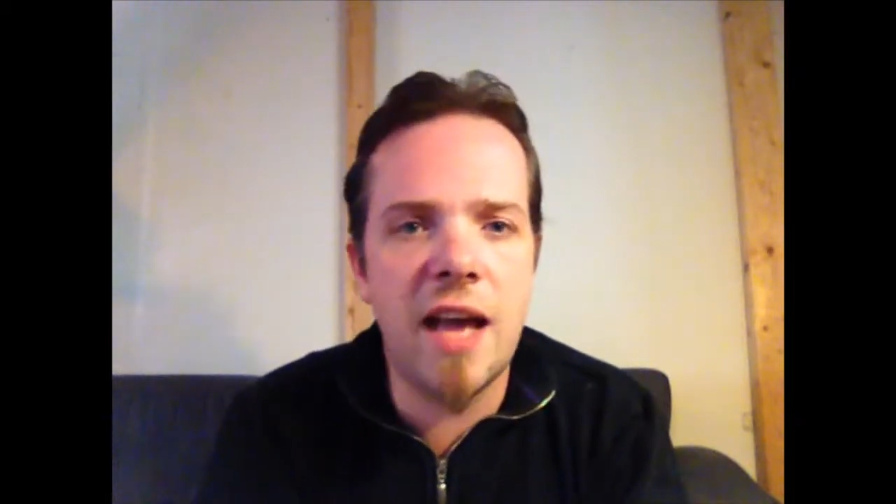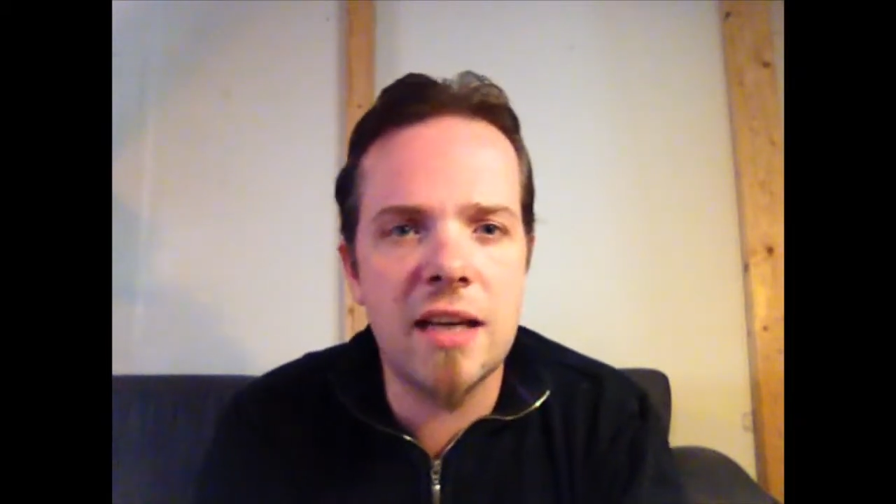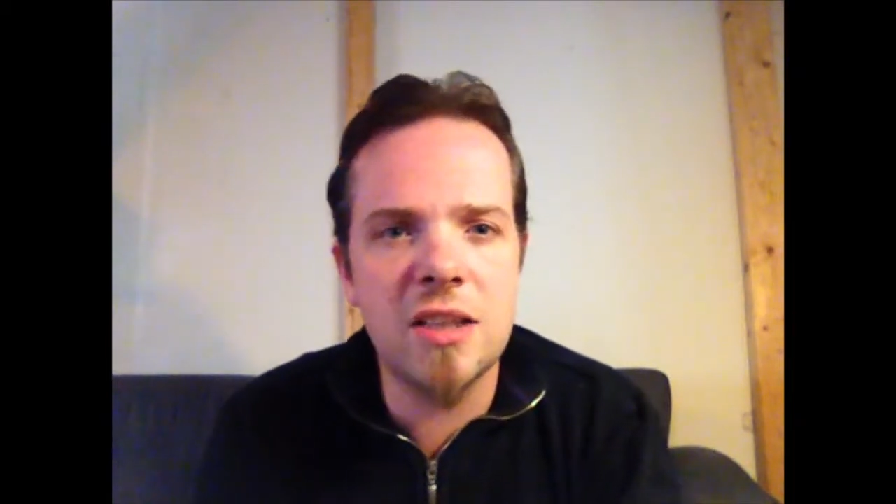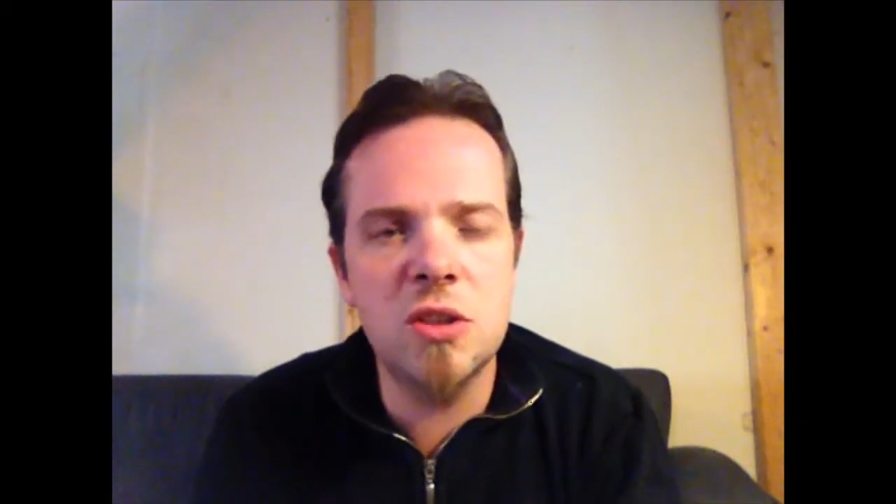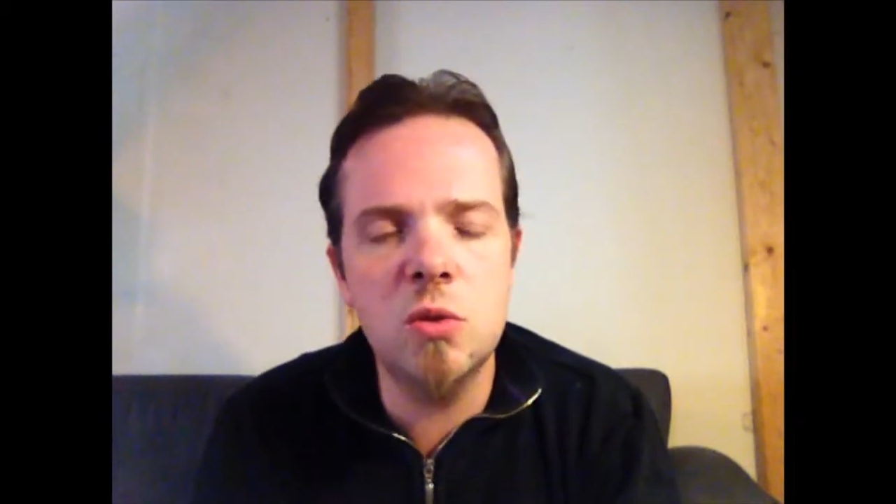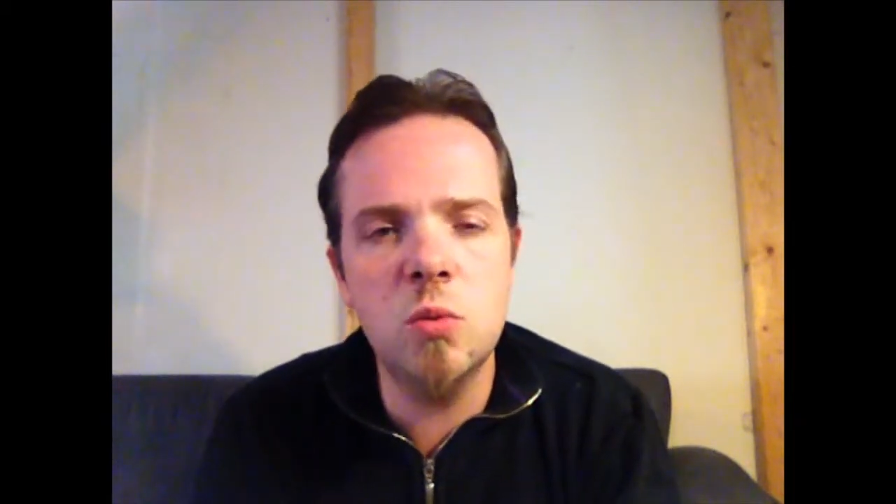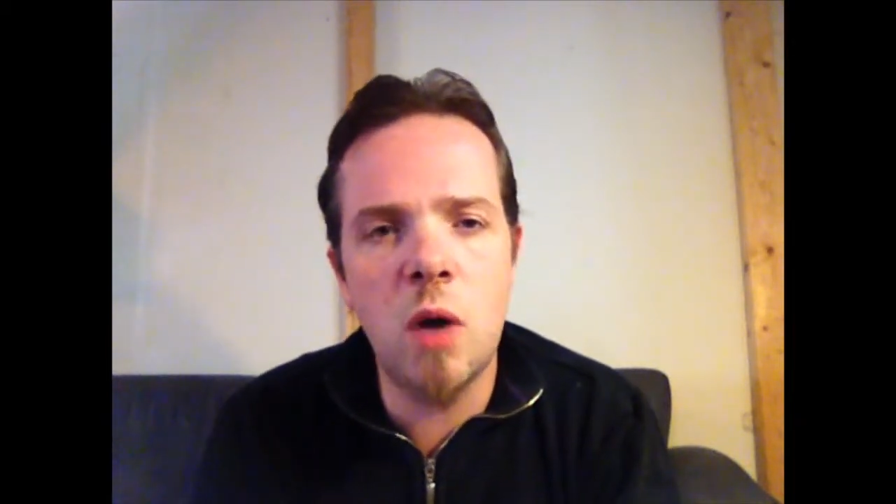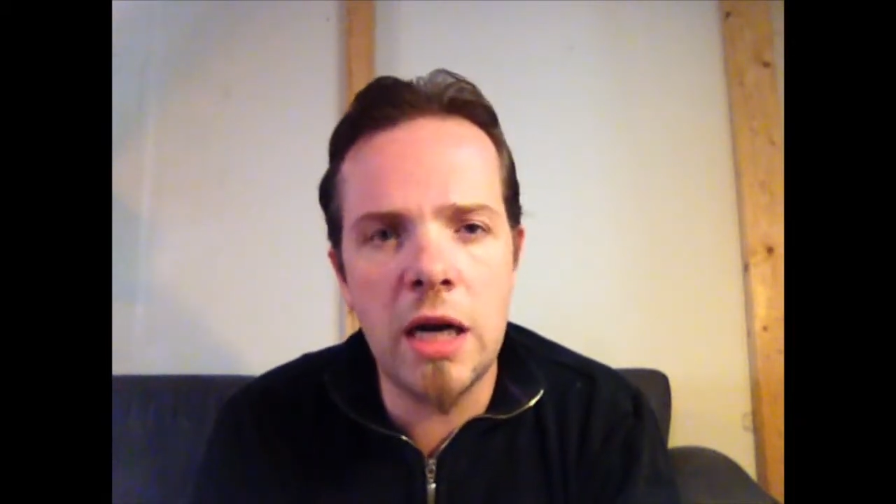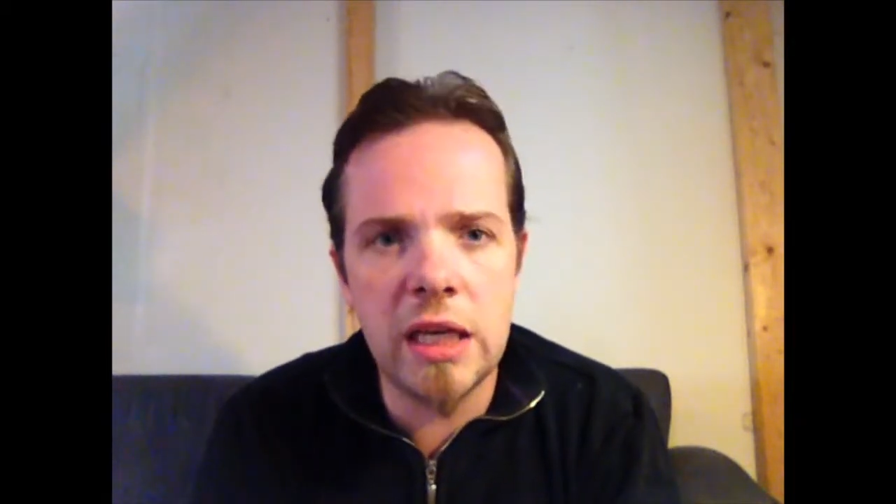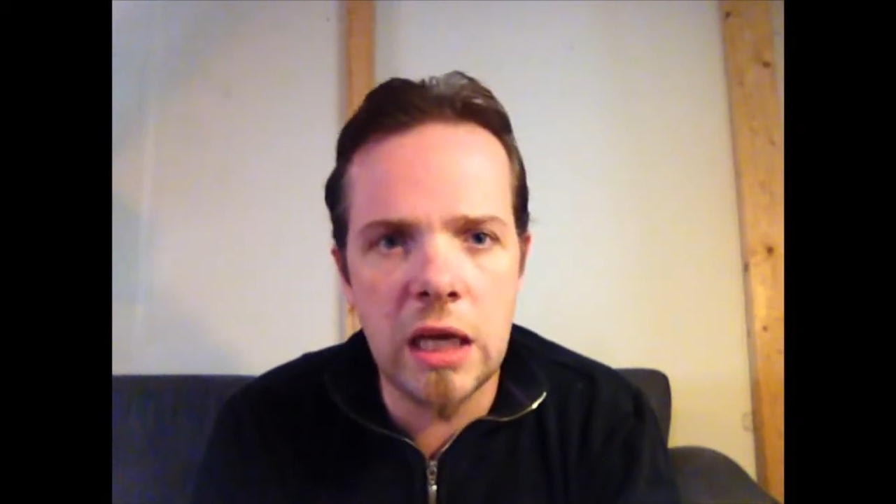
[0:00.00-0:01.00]
that
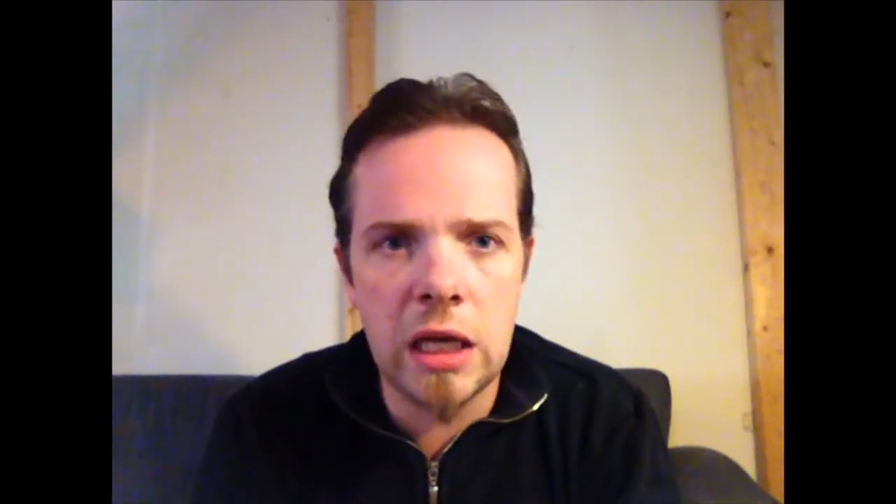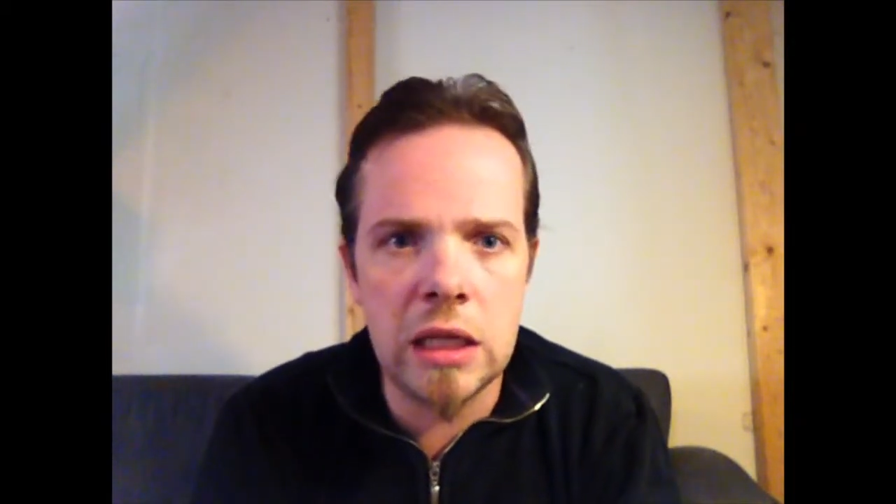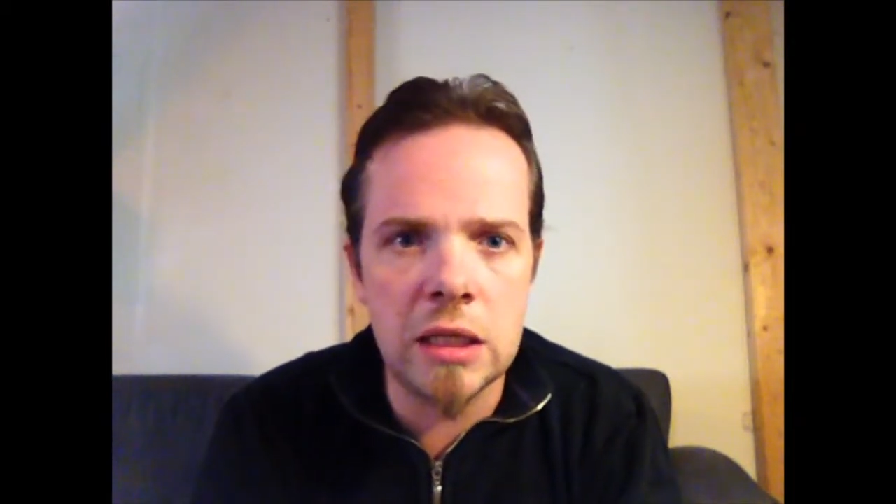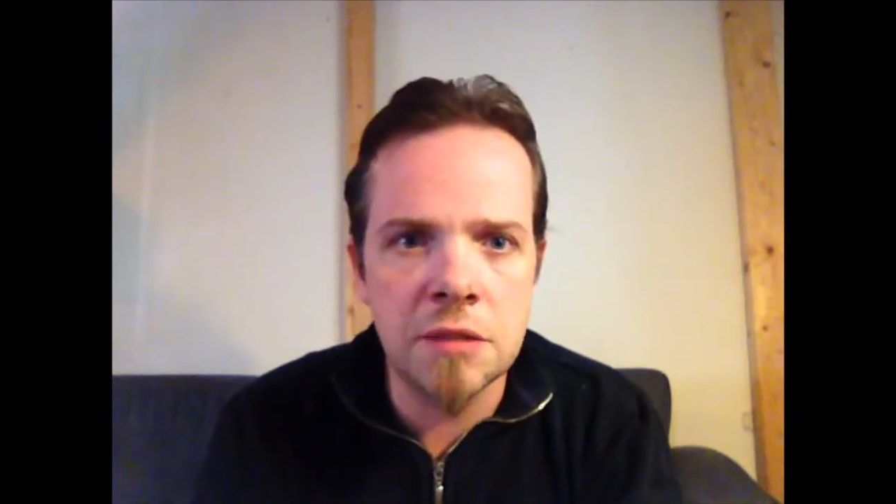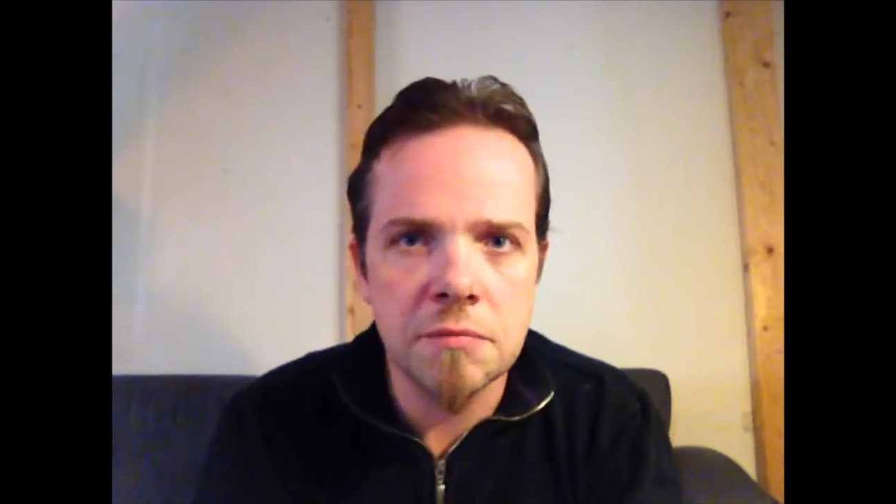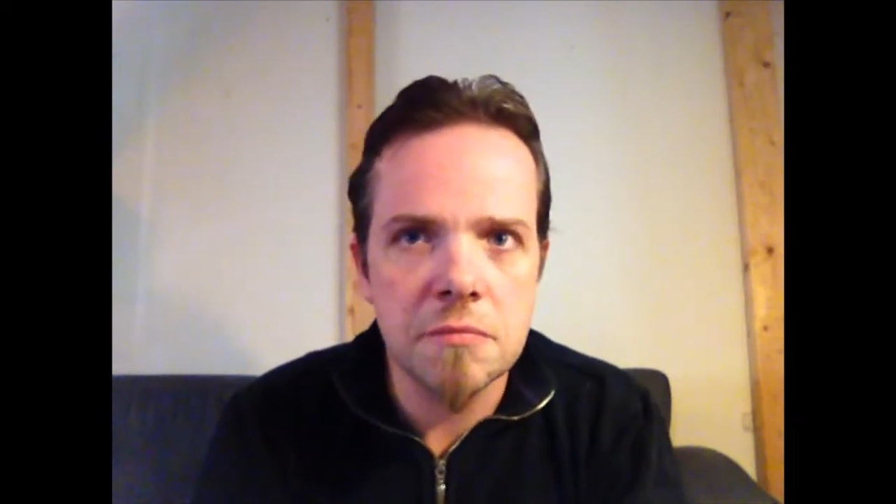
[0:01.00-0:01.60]
quite hard.